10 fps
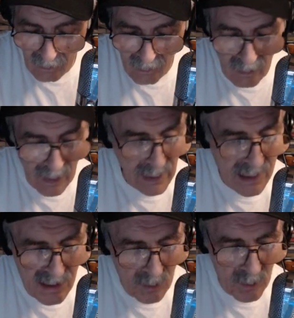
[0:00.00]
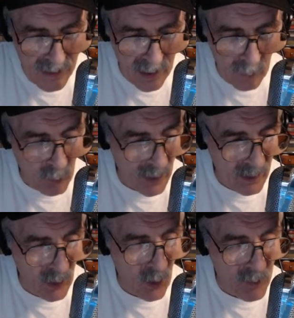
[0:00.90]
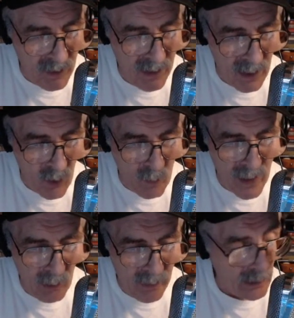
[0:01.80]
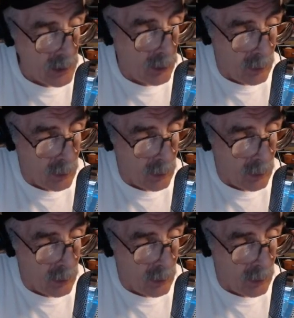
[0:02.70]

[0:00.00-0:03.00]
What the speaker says: Hey, listen, with that upgraded home, you can get a home equity loan.